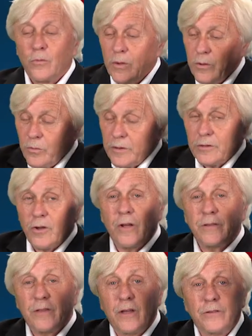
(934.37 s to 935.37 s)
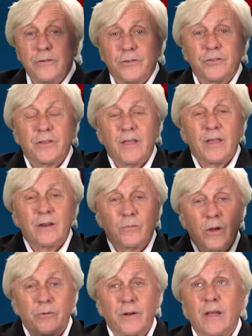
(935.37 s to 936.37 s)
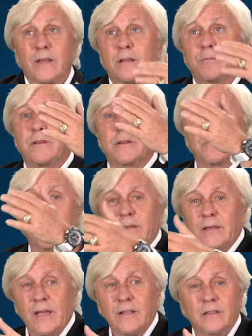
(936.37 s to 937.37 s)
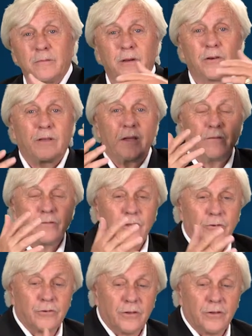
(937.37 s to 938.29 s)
we want God to understand, well, when I come into my kingdom, I'll give to you.